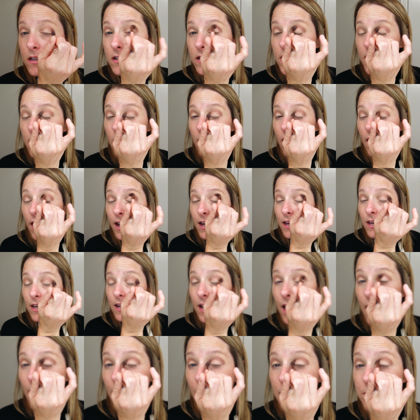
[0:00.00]
Now I
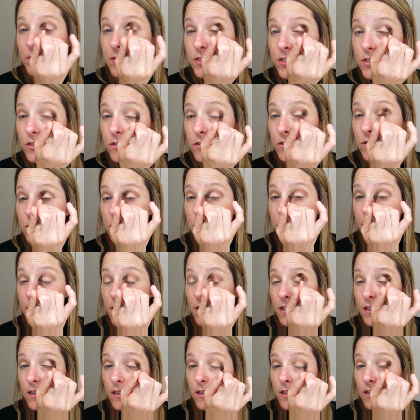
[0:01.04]
absolutely
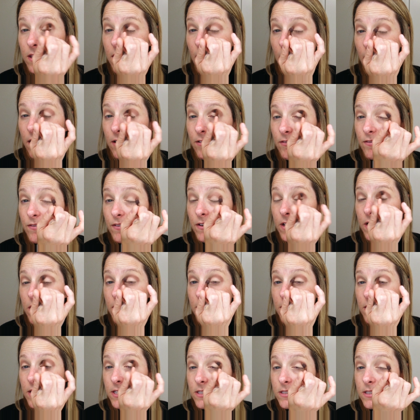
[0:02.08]
love
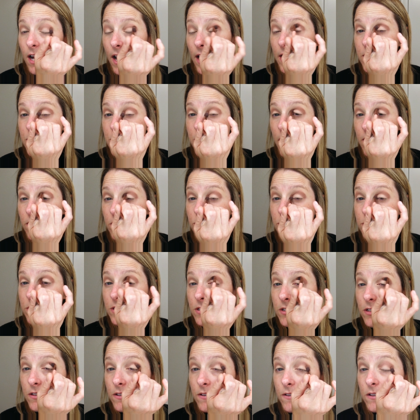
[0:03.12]
these eyeshadows.
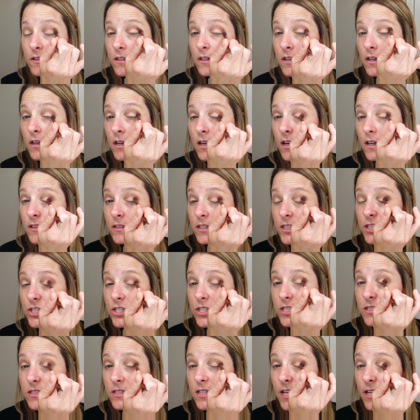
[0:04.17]
They're
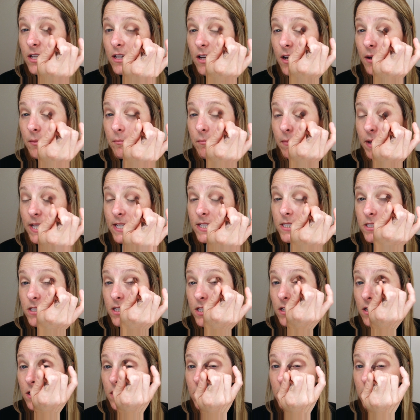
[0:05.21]
just like
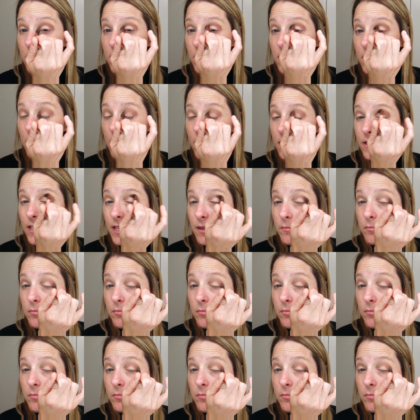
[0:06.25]
amazing. And they